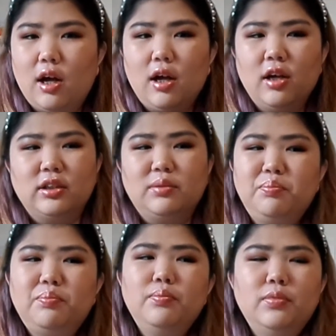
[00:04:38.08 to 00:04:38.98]
a
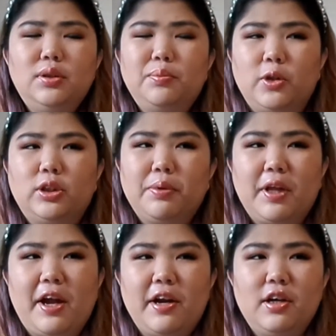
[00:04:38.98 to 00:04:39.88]
sports
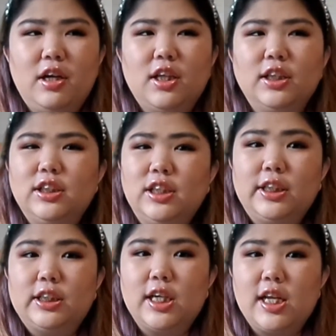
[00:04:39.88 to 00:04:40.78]
player. It doesn't
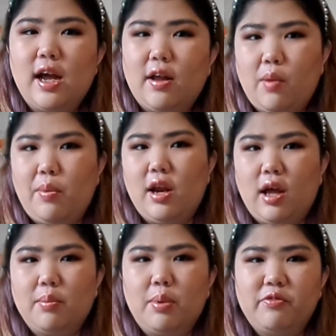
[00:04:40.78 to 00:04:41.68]
necessarily have to be a
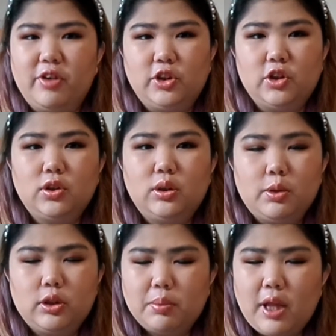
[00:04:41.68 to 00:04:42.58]
professional
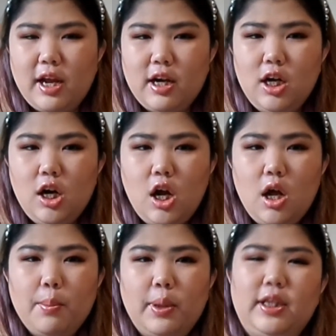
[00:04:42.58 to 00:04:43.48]
sports player,
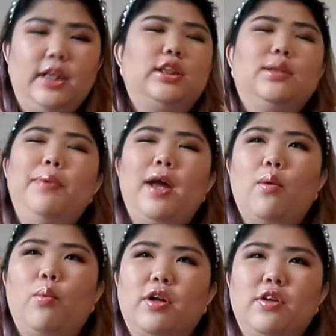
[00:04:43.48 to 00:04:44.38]
but they just pick
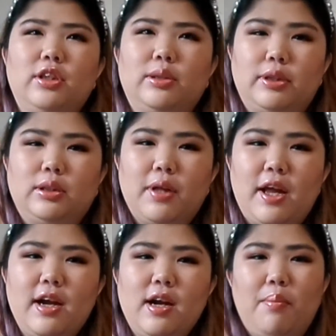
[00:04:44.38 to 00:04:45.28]
one of the sports
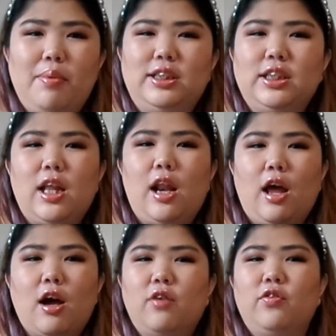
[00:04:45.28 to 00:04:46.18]
player and basically
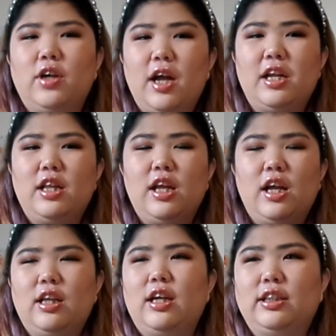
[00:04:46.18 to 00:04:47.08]
cover anything
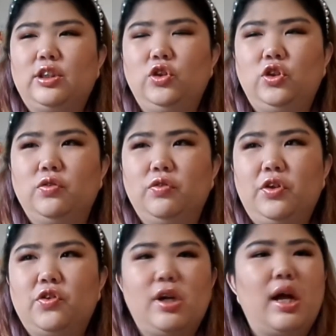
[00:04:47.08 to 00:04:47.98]
that has to do with
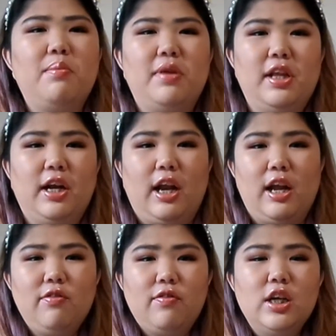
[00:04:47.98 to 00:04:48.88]
crime in their
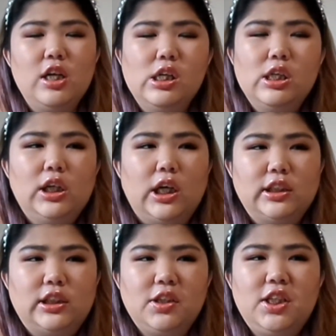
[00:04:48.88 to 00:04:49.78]
life.
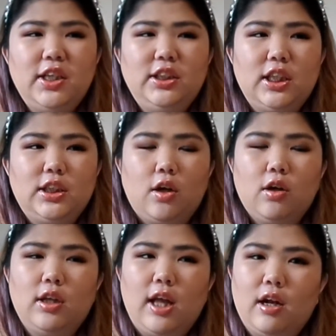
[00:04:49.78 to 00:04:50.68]
Sometimes they talk
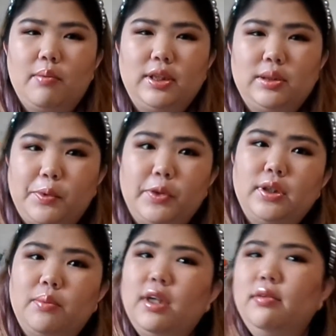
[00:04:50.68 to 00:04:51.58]
a lot about sports,
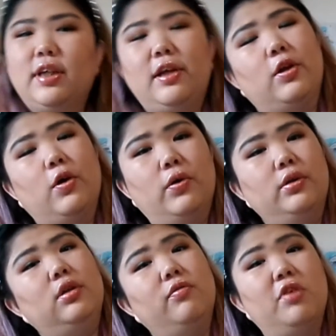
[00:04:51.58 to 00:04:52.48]
sometimes they don't.
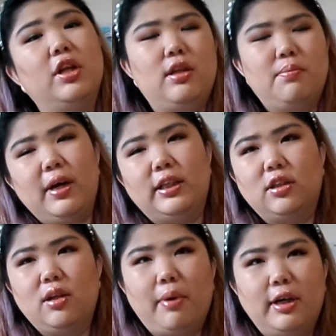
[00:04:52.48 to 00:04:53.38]
It really depends on
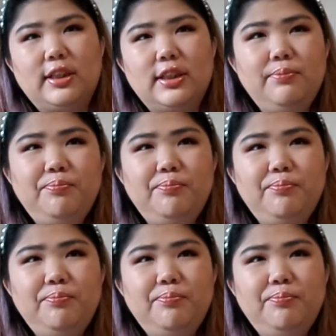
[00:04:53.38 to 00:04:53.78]
the person.